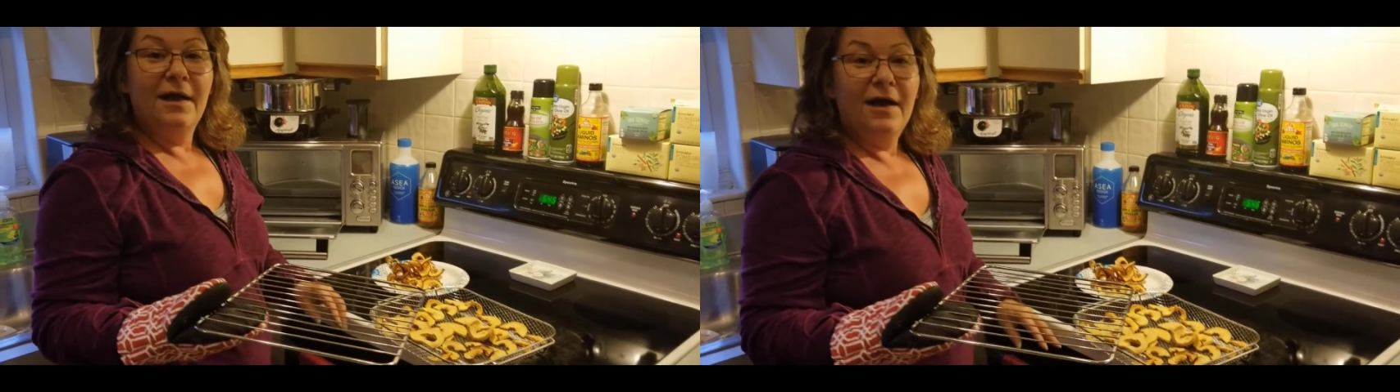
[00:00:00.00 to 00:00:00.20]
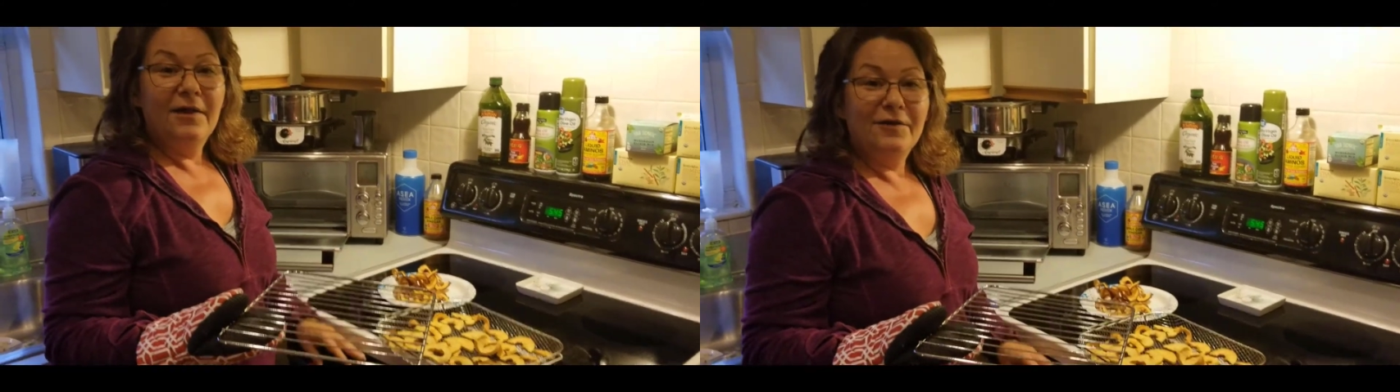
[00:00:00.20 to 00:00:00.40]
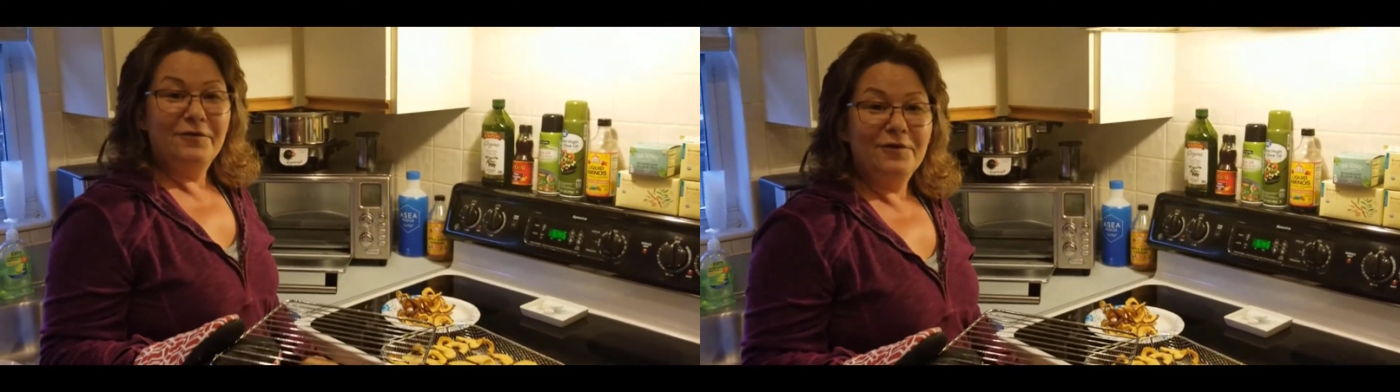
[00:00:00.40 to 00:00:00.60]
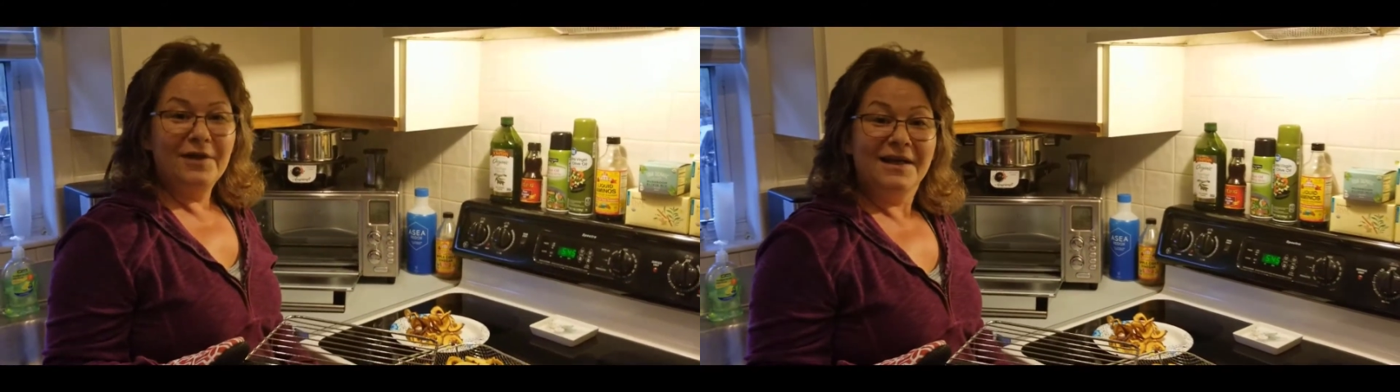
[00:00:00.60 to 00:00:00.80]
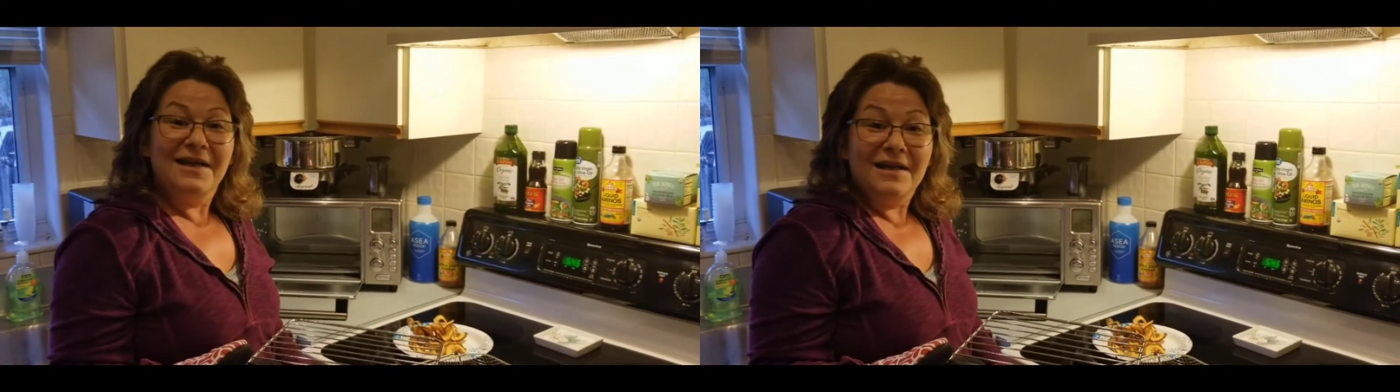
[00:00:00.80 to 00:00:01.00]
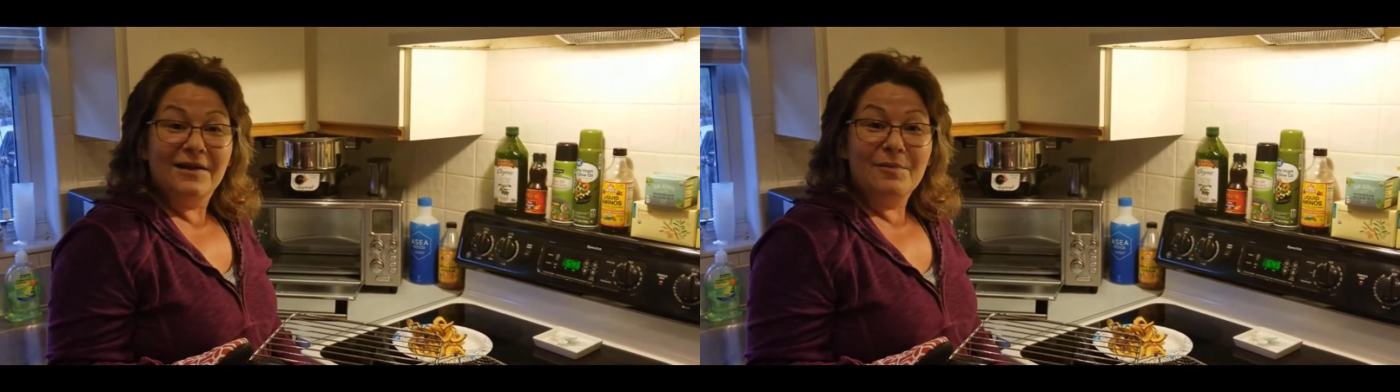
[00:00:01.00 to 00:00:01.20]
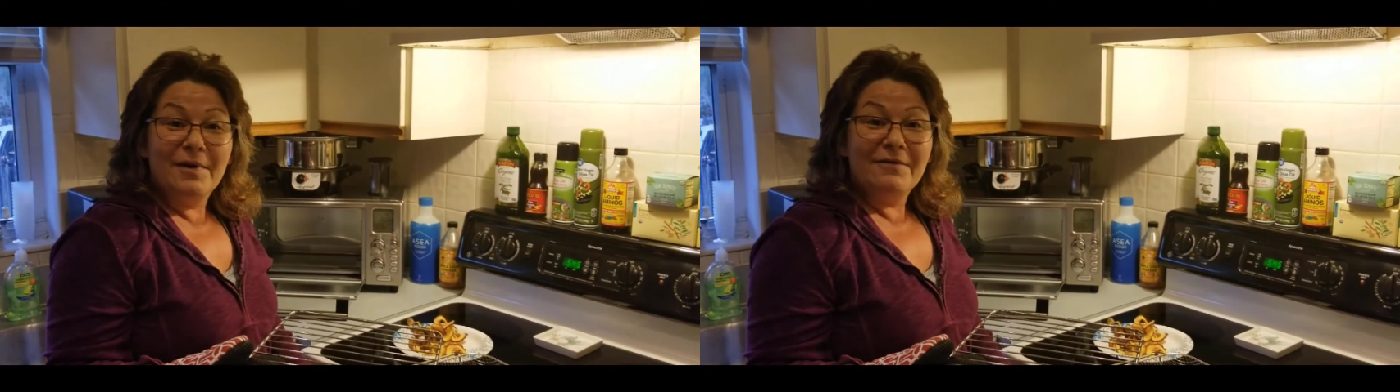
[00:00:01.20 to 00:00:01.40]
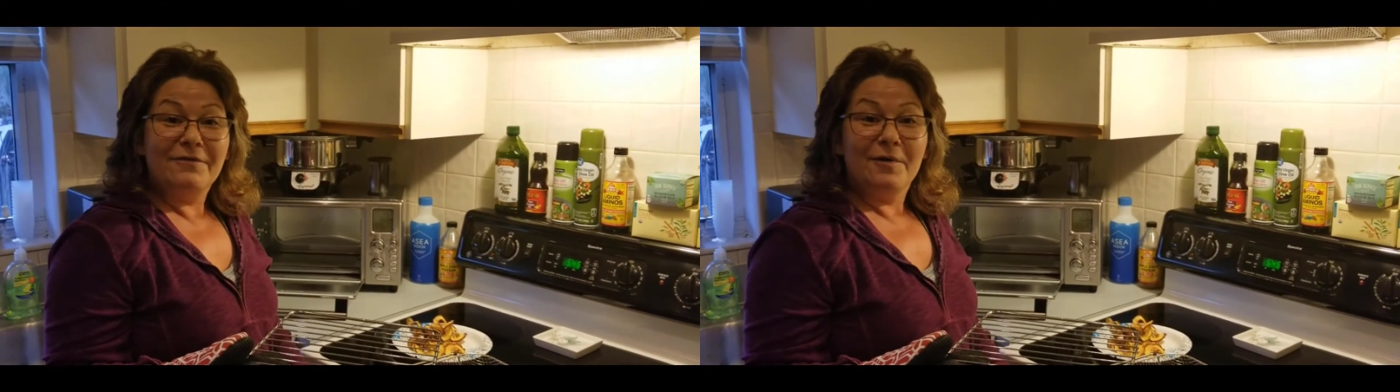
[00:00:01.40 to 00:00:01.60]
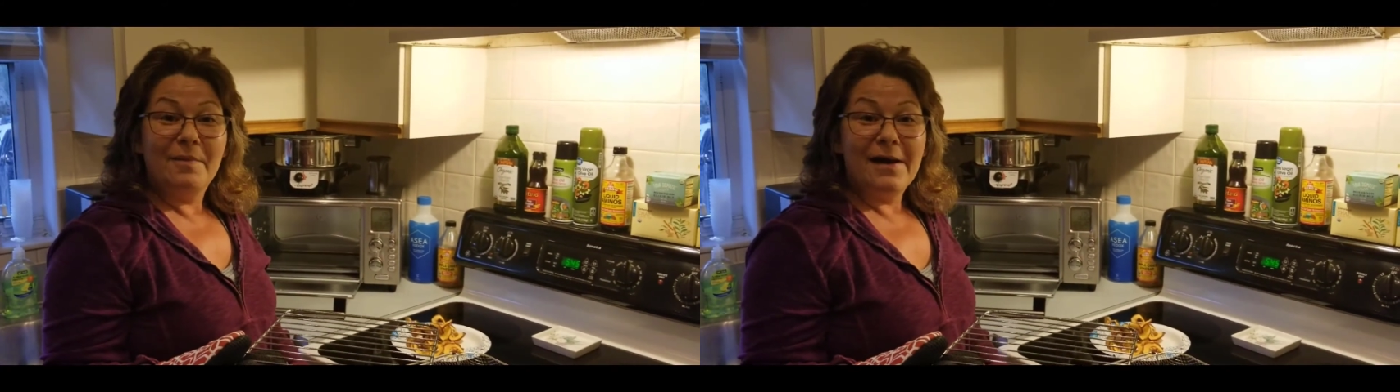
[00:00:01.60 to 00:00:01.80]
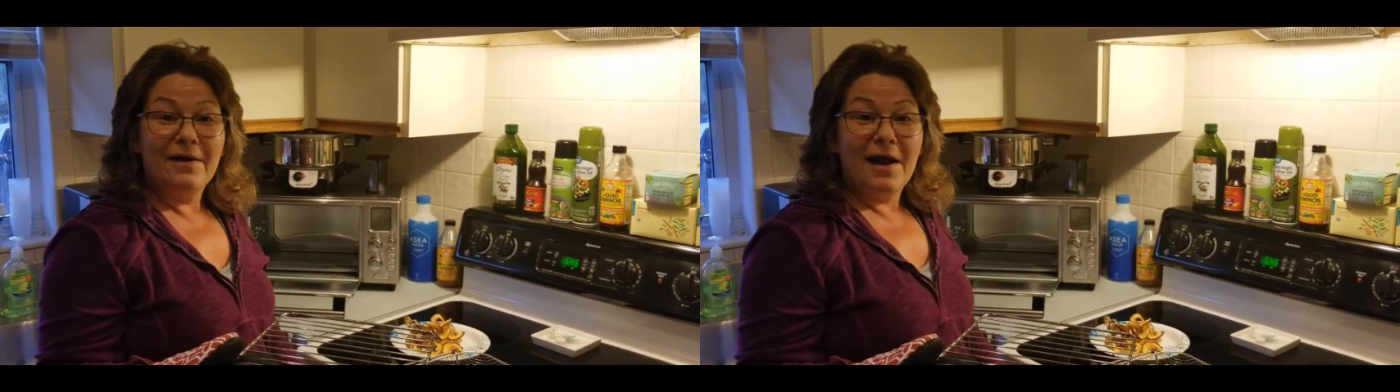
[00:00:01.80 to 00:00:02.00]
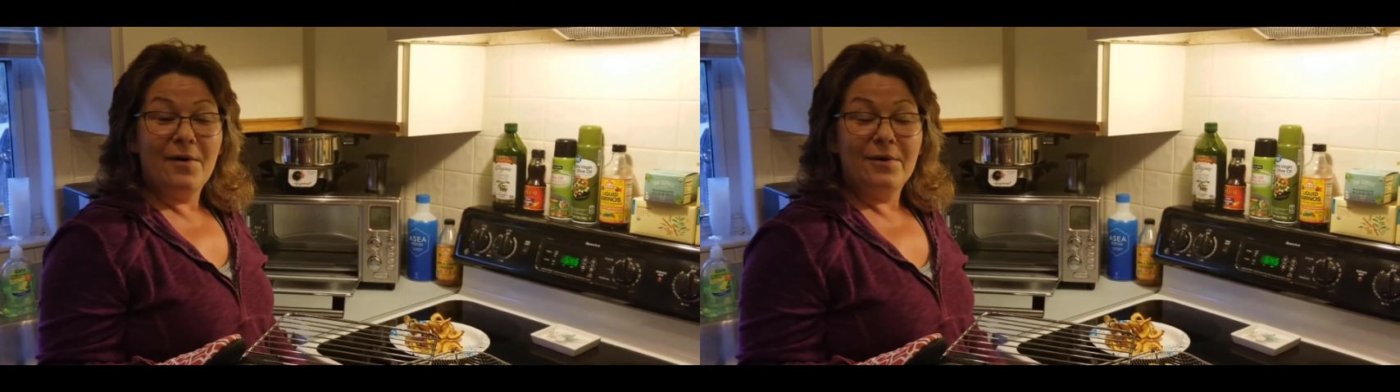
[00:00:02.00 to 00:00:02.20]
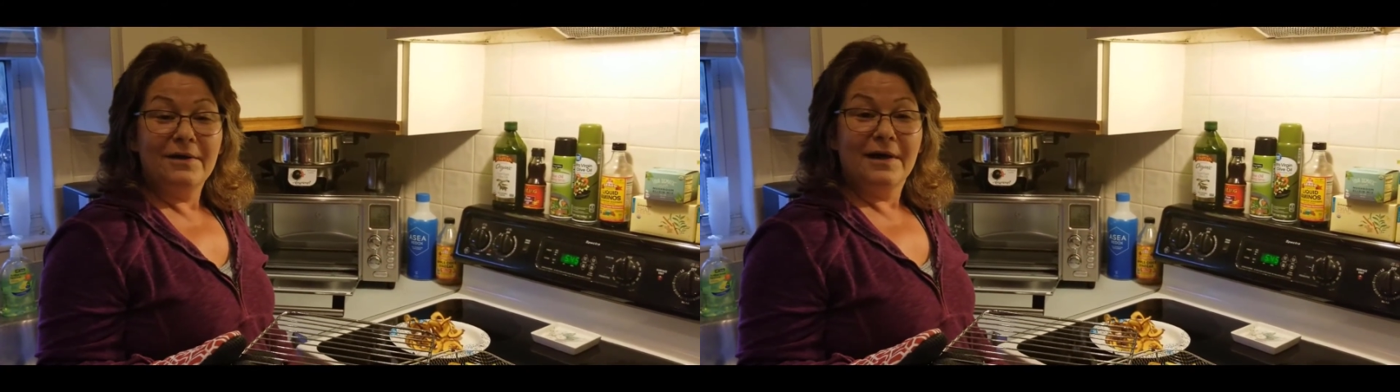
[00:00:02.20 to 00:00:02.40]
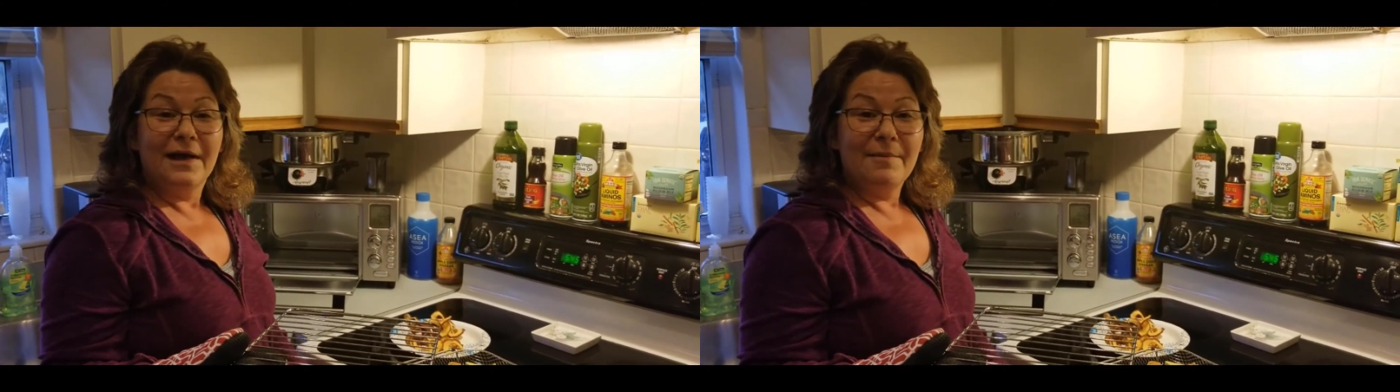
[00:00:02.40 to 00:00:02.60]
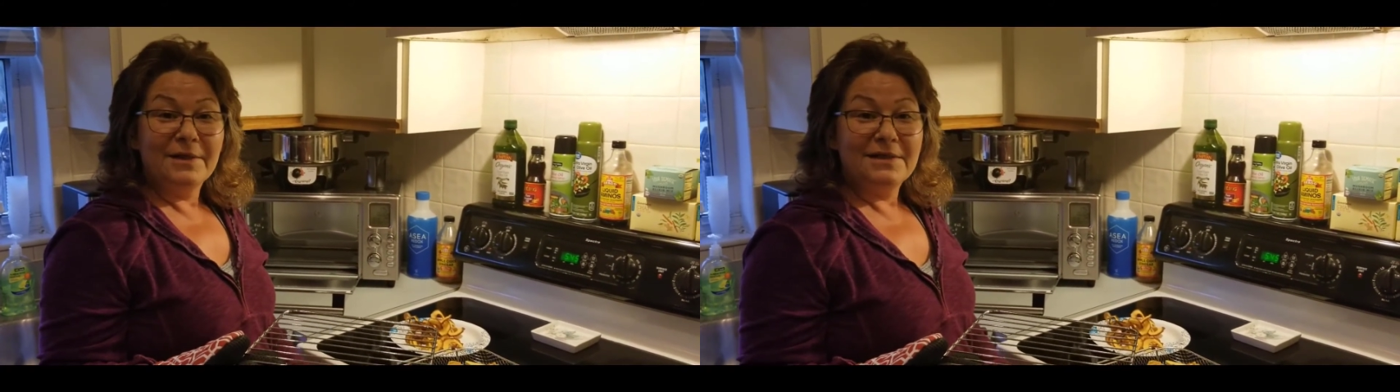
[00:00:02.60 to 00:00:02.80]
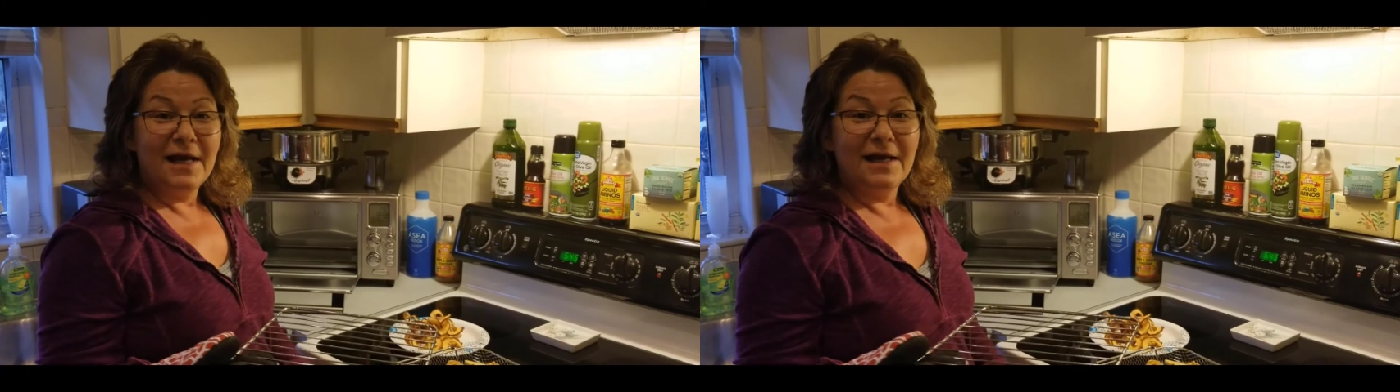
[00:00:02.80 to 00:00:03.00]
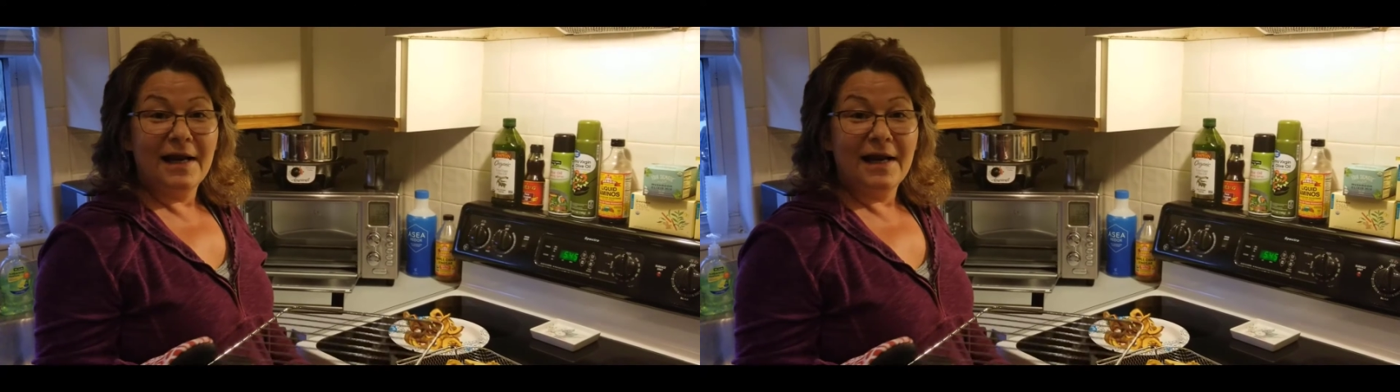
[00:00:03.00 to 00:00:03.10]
other few that need a little bit for about an hour, and I'm excited.